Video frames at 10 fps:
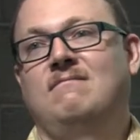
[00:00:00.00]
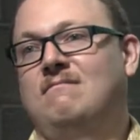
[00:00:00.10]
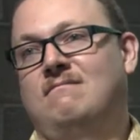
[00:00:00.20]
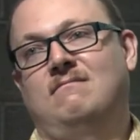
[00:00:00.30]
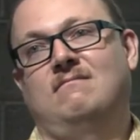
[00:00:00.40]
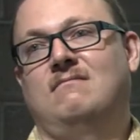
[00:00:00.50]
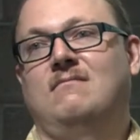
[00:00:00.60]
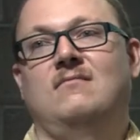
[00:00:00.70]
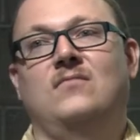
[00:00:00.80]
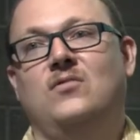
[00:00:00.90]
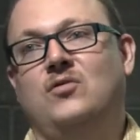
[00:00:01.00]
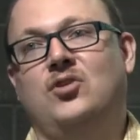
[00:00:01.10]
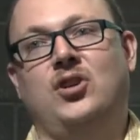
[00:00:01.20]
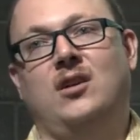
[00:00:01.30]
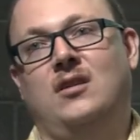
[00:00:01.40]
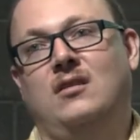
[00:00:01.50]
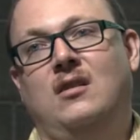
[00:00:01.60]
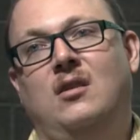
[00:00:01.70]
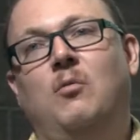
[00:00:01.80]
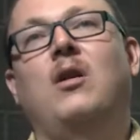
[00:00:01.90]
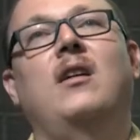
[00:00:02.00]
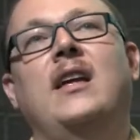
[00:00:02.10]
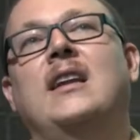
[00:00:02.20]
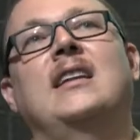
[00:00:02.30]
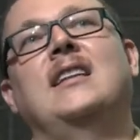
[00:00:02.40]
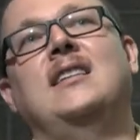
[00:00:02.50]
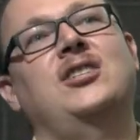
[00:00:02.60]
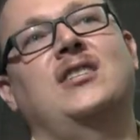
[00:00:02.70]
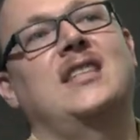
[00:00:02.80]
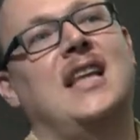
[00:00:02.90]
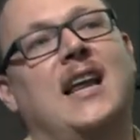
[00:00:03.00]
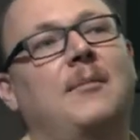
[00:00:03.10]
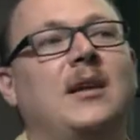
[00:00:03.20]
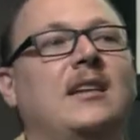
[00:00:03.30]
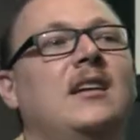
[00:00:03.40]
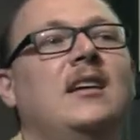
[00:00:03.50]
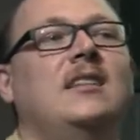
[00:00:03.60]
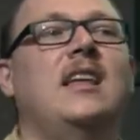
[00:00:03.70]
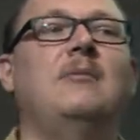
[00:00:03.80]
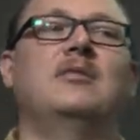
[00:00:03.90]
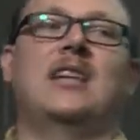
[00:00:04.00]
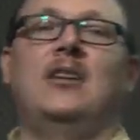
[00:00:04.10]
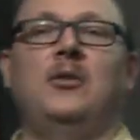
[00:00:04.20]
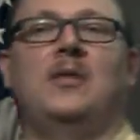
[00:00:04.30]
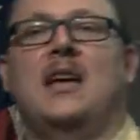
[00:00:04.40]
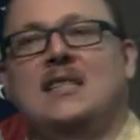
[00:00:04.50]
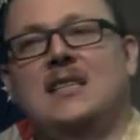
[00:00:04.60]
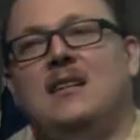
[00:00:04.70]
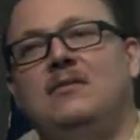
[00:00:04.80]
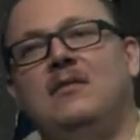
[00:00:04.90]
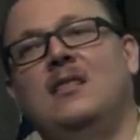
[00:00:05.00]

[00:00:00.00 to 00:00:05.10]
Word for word: on their minds. Yeah. Sure. Well, and in addition to that, I mean, they will tell you that stuff.